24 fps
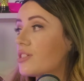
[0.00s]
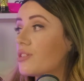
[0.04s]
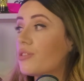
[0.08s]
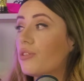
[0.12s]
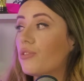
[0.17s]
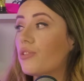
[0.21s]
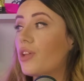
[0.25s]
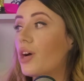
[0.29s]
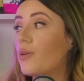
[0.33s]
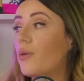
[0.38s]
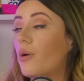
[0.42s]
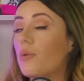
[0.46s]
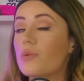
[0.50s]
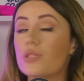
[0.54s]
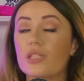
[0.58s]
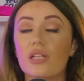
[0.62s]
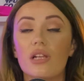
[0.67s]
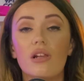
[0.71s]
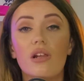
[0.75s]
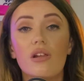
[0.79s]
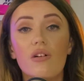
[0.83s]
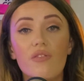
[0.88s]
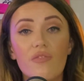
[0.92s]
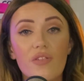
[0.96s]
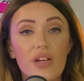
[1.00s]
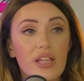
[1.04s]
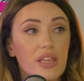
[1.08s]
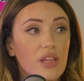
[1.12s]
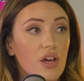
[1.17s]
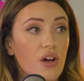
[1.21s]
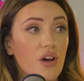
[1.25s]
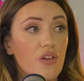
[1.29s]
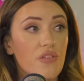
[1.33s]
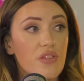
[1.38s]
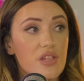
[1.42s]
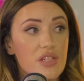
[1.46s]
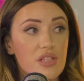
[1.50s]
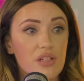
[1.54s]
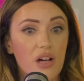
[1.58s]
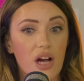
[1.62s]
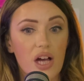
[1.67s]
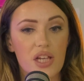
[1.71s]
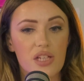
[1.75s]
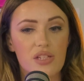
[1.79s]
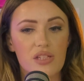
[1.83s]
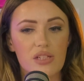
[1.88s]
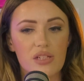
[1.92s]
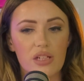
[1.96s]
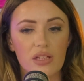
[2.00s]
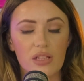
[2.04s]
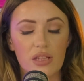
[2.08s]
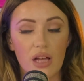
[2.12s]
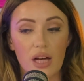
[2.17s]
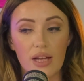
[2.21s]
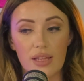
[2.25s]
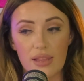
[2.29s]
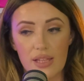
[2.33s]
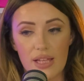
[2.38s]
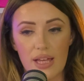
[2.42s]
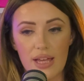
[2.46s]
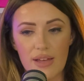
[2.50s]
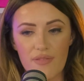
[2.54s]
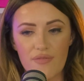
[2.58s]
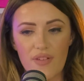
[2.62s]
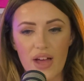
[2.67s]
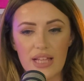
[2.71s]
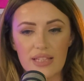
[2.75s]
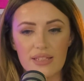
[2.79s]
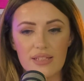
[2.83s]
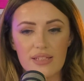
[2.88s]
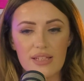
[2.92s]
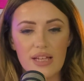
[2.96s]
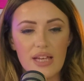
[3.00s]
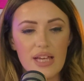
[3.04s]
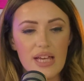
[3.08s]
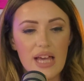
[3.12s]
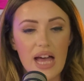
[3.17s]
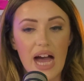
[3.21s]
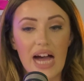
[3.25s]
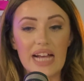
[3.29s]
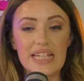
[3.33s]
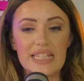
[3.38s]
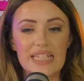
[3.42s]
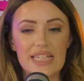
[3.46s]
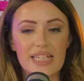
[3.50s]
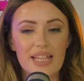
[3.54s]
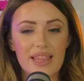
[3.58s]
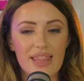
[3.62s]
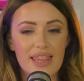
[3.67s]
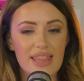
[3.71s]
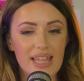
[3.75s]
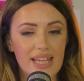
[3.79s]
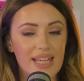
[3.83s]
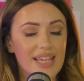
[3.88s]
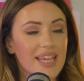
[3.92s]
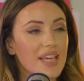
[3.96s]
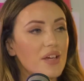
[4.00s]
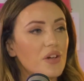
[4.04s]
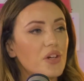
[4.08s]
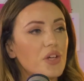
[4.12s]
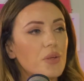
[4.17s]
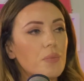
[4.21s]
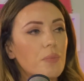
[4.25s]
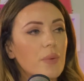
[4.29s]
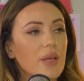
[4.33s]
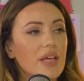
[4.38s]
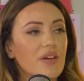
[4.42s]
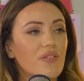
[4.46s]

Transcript: And although I was loving the other side of like the events, I didn't think it could be a